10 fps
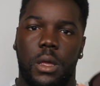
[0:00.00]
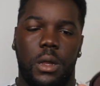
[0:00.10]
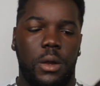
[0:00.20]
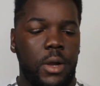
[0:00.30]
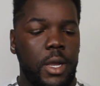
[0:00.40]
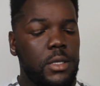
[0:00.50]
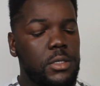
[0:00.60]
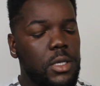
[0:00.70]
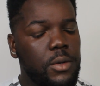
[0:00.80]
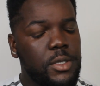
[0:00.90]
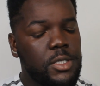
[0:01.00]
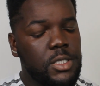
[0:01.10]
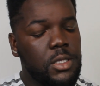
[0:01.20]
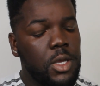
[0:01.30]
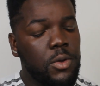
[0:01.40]
Alright, so we'll
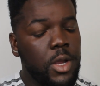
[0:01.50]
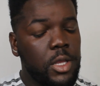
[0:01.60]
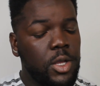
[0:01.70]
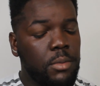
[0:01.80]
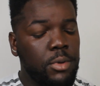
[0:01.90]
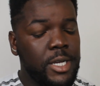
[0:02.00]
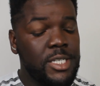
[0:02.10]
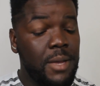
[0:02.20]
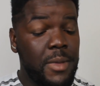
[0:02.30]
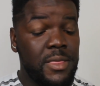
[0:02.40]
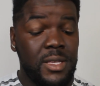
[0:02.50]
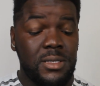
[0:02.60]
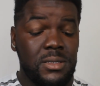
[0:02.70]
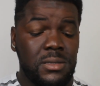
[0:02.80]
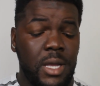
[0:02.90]
just load our little brush up, and this
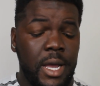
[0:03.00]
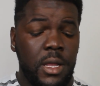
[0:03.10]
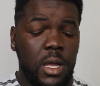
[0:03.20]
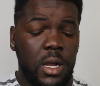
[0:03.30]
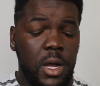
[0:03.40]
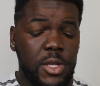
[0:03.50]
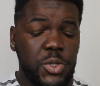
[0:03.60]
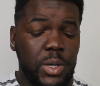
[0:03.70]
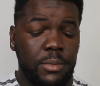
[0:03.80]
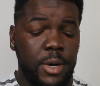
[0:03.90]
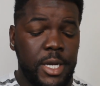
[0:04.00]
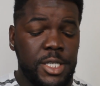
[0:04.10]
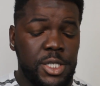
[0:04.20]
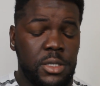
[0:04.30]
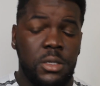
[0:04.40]
is not a contouring
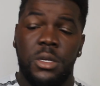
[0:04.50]
brush